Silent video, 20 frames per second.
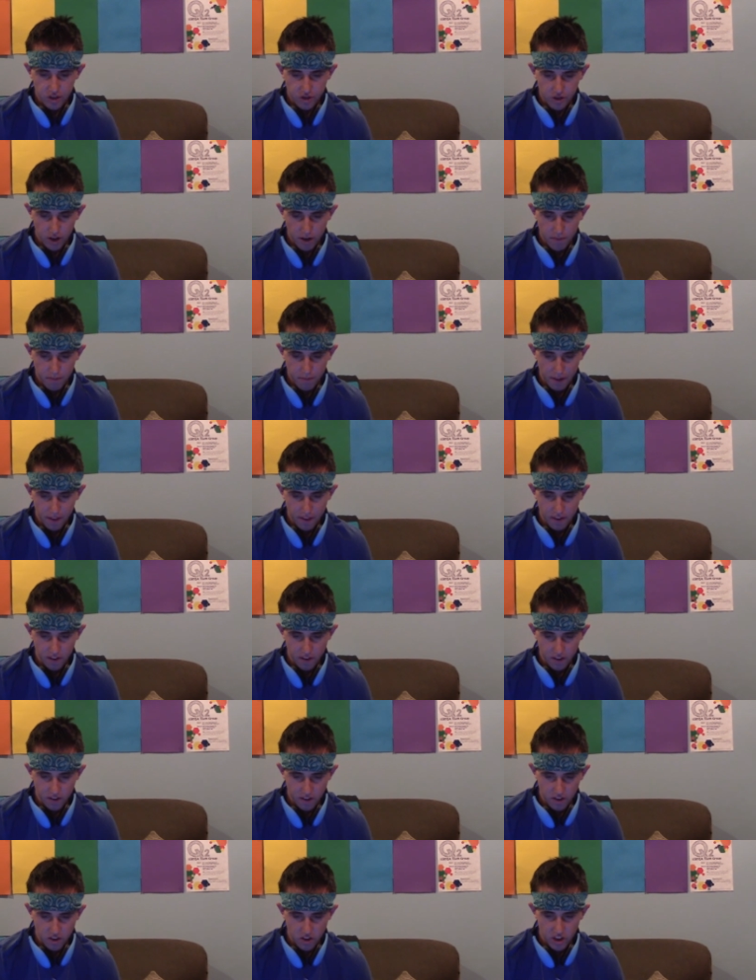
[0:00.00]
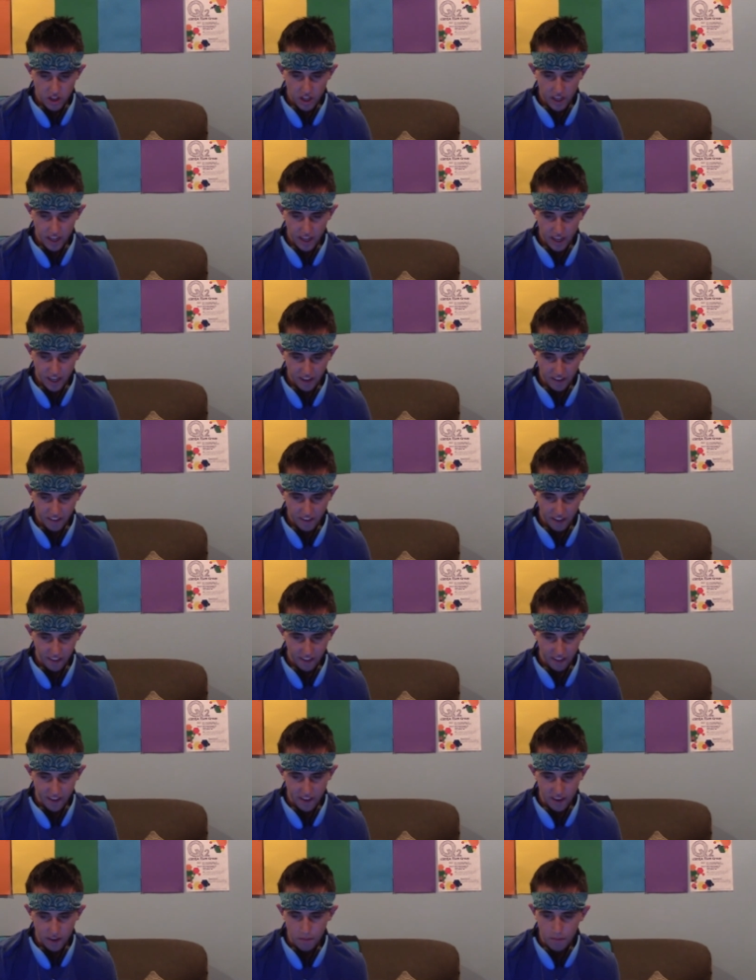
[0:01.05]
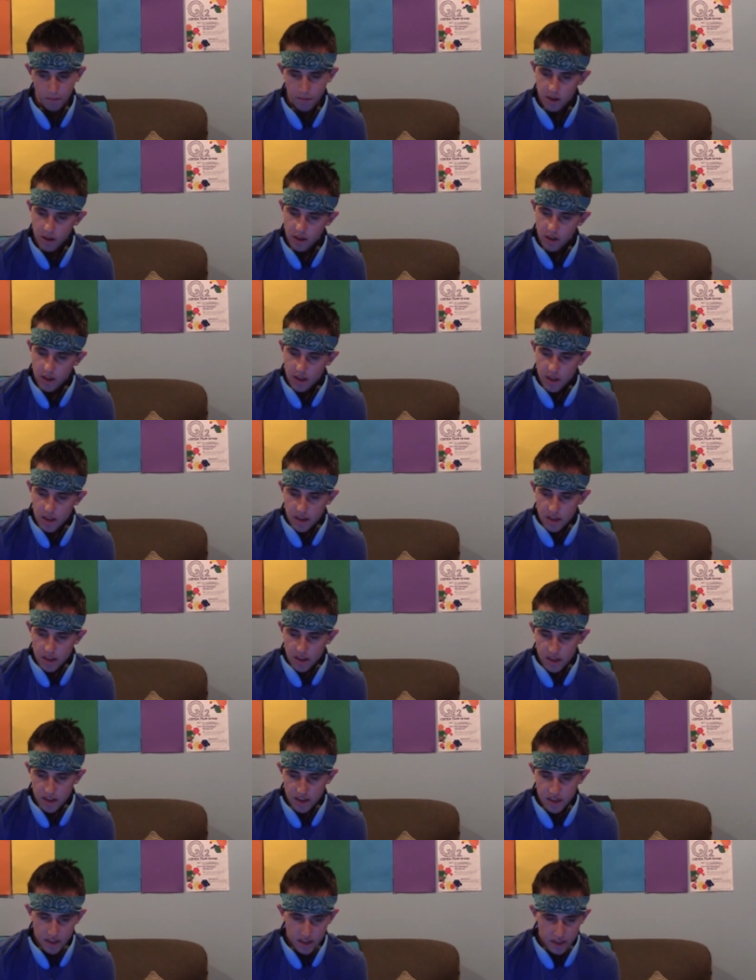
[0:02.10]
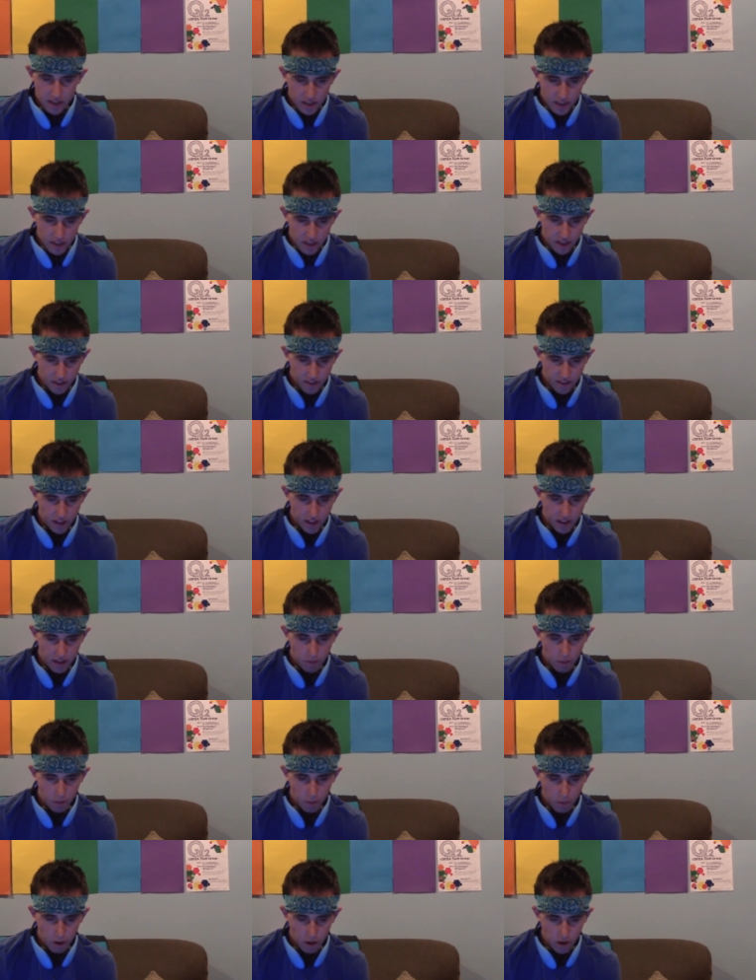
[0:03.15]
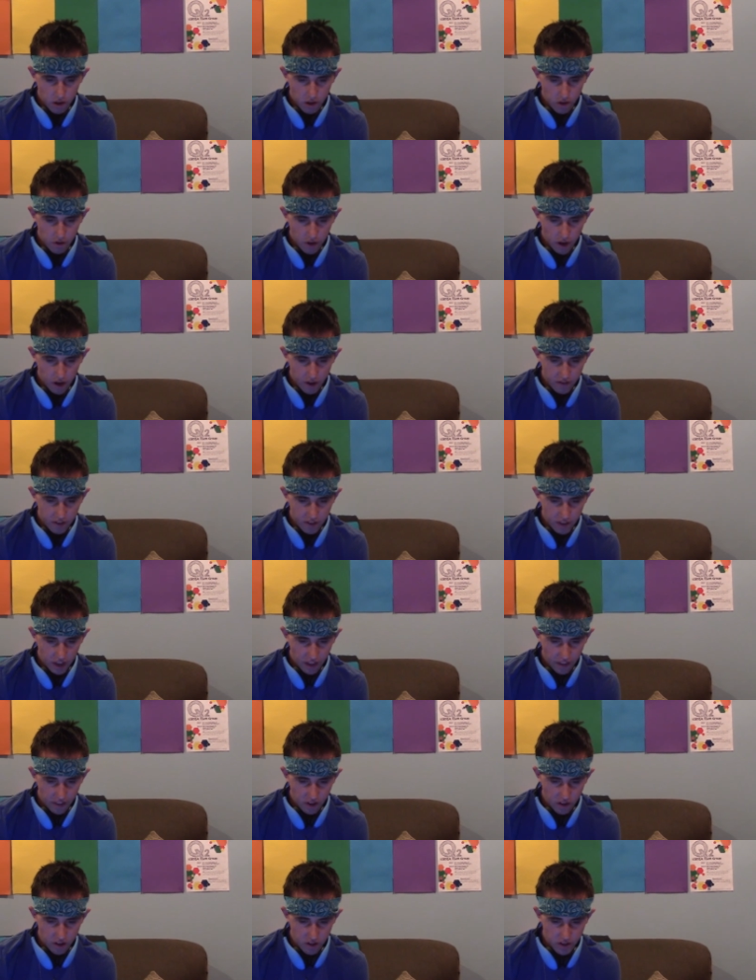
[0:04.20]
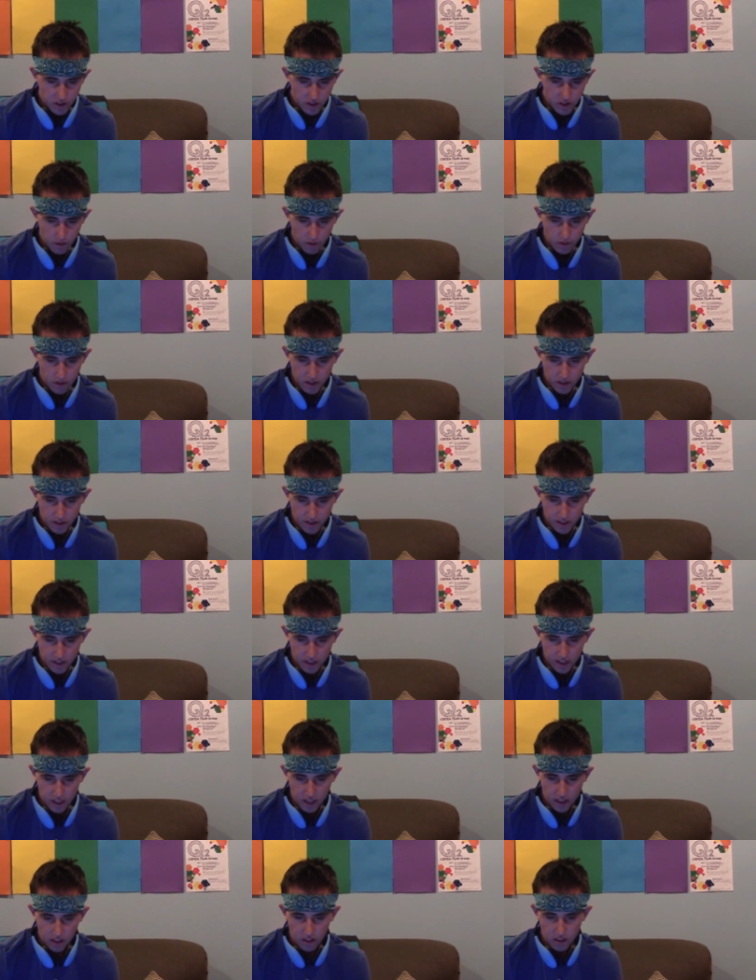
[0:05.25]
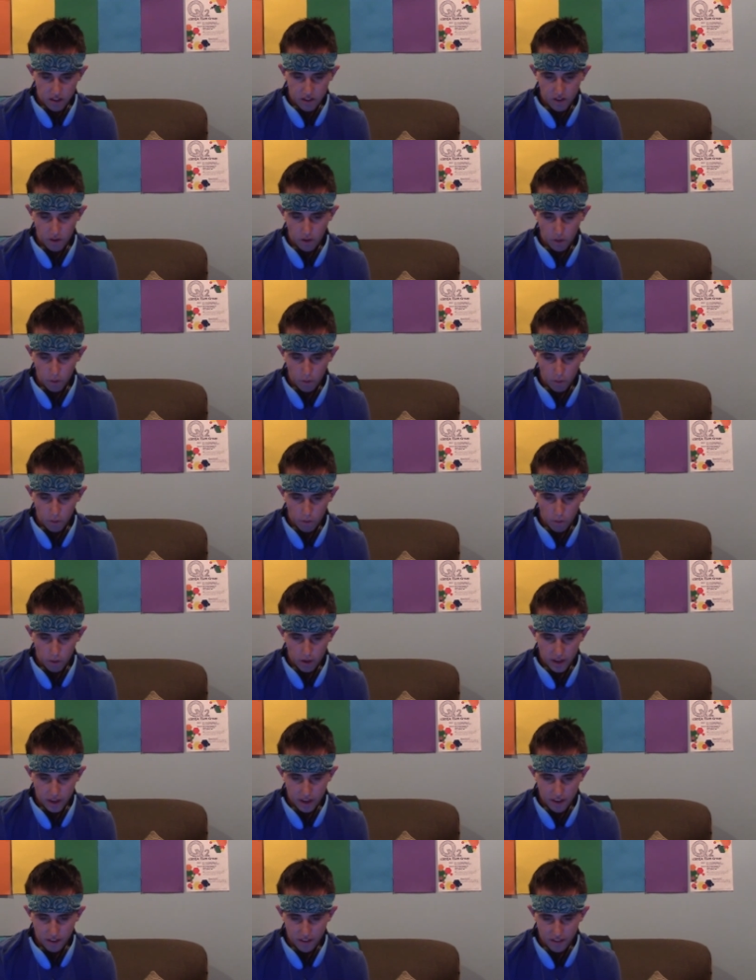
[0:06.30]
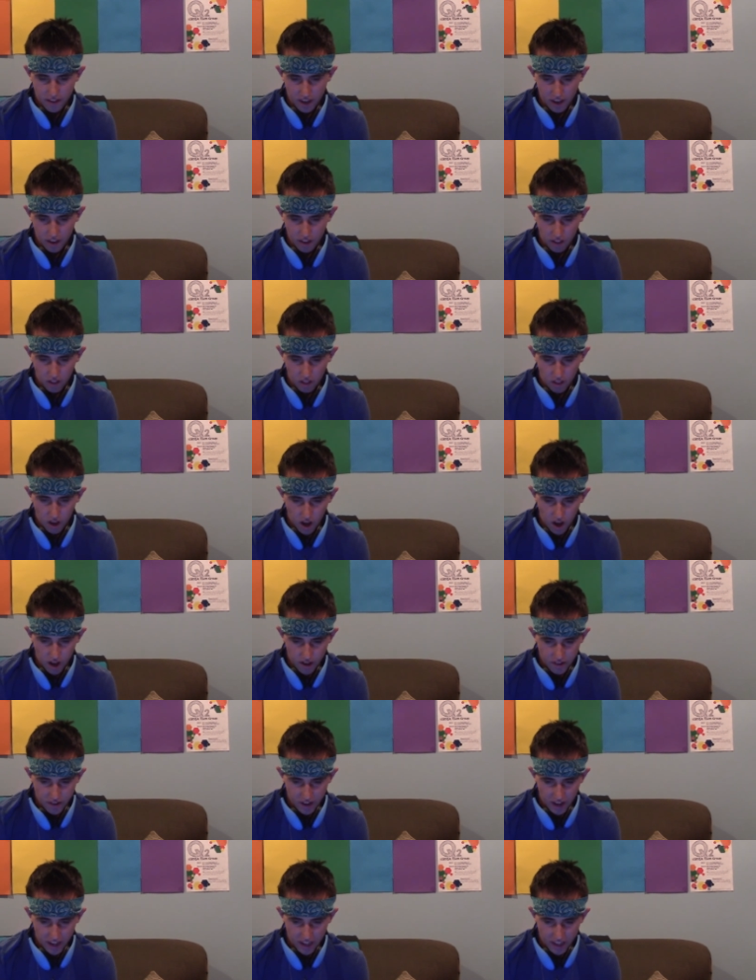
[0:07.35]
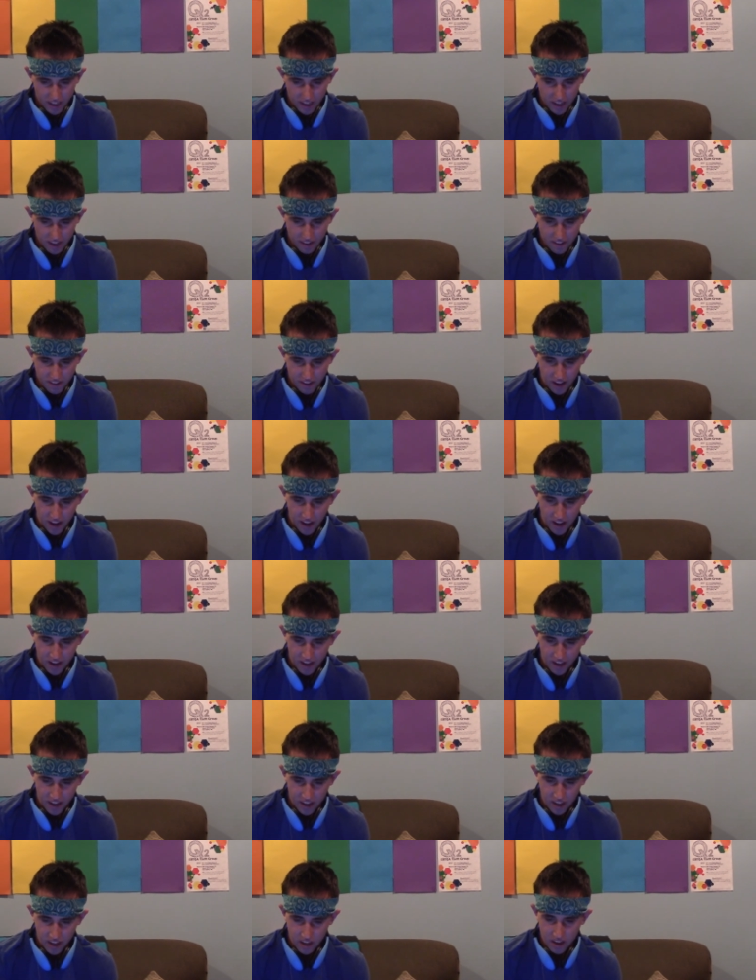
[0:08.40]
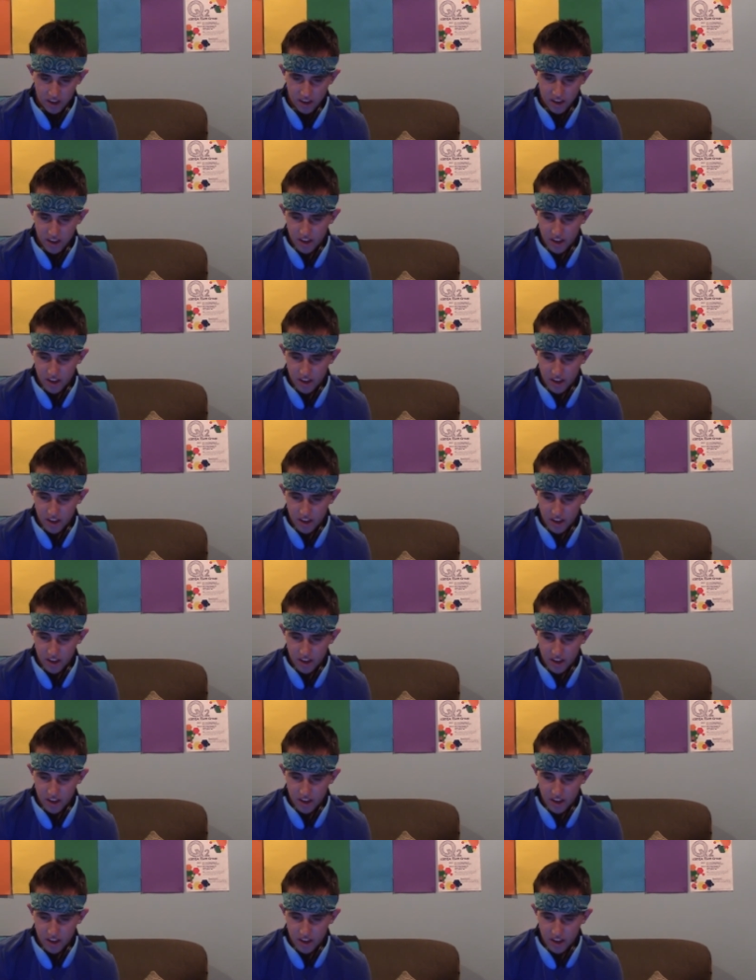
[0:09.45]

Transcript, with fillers: Drake made the decision, and I guess I let him. He said that we wanted to drive together, so it doesn't get so he doesn't get lost. I guess I,